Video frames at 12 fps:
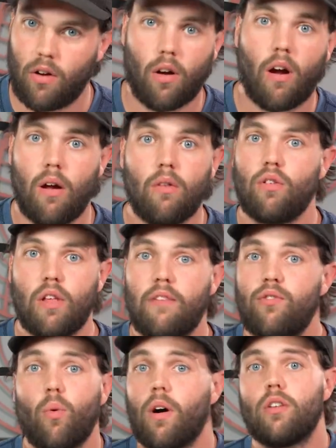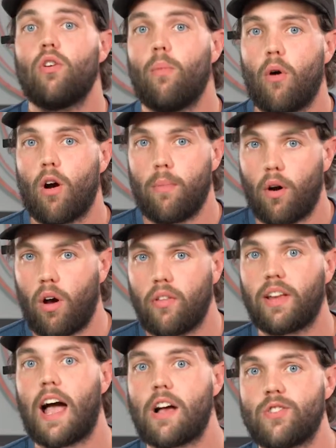or if you want to know more about all
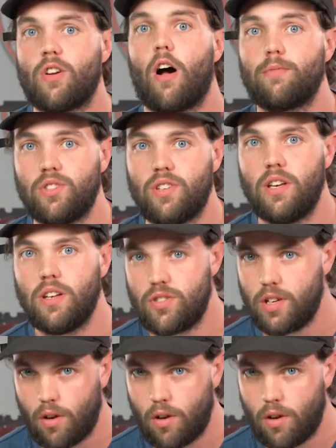the caching options that you can see,